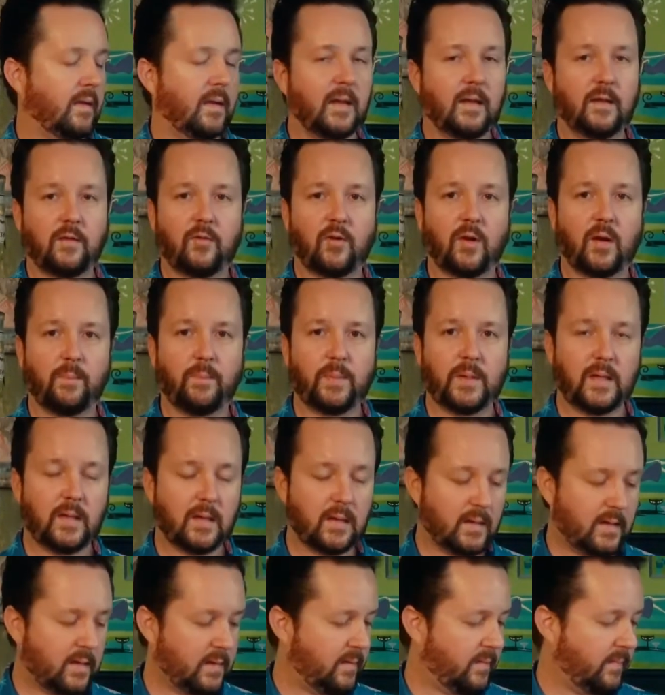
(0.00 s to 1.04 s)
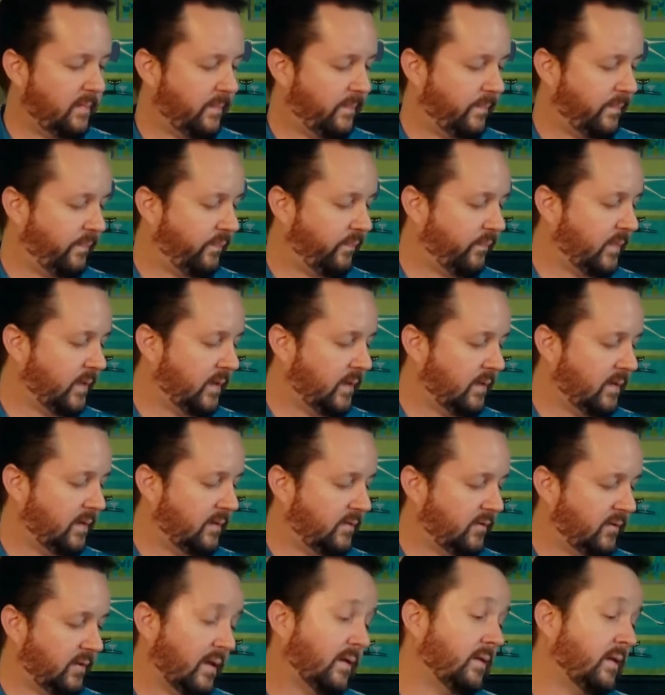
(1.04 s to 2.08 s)
HIPA
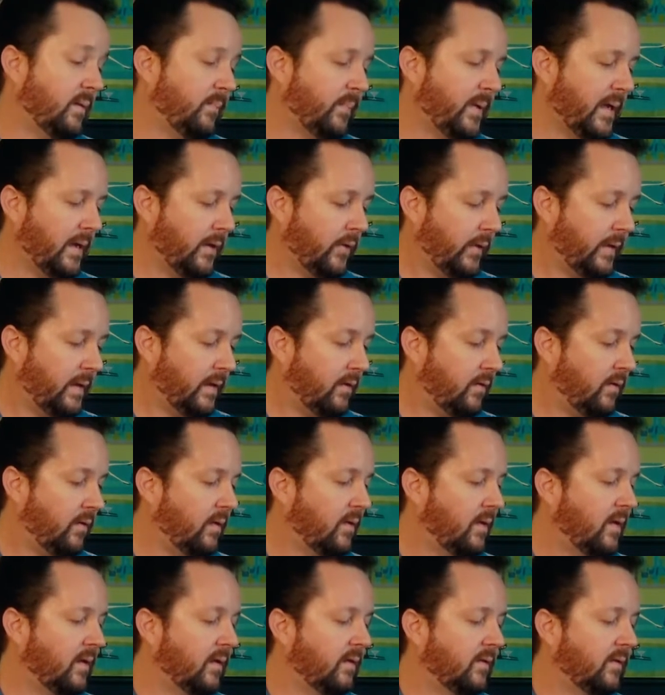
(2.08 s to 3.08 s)
it's an India Pale Ale,